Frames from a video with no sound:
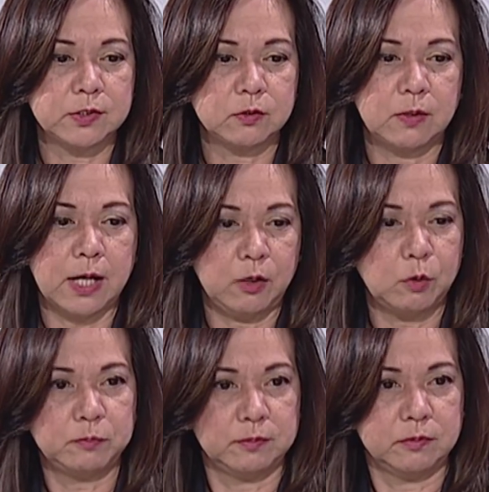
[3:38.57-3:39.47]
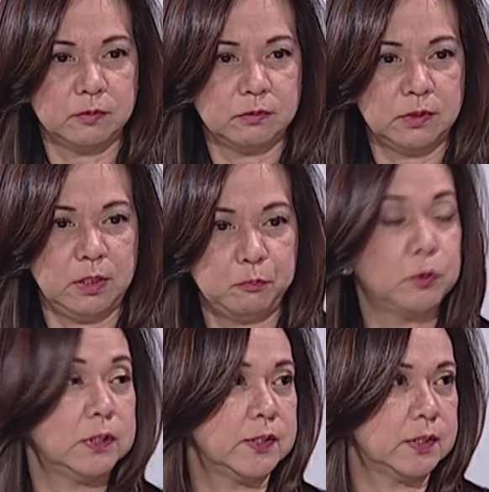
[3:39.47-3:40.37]
So I hope they
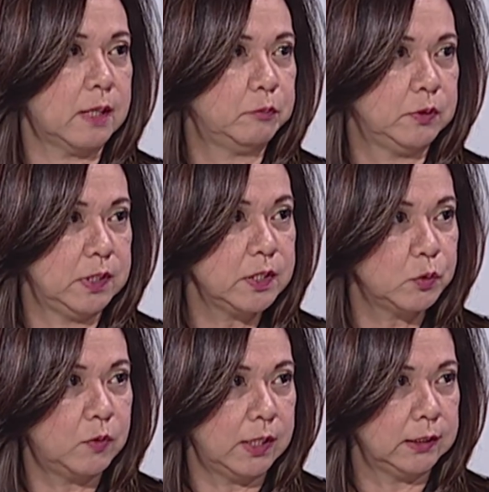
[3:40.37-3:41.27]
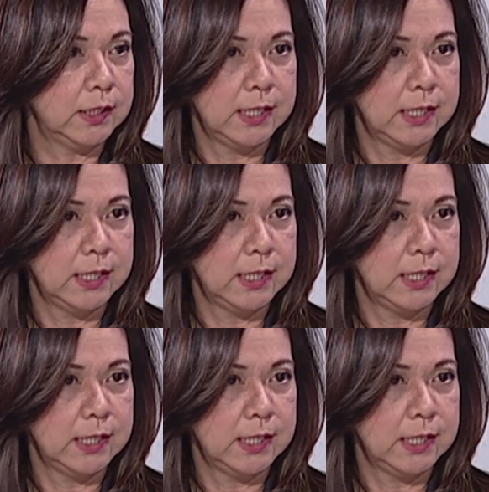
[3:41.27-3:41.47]
put a stop to this one.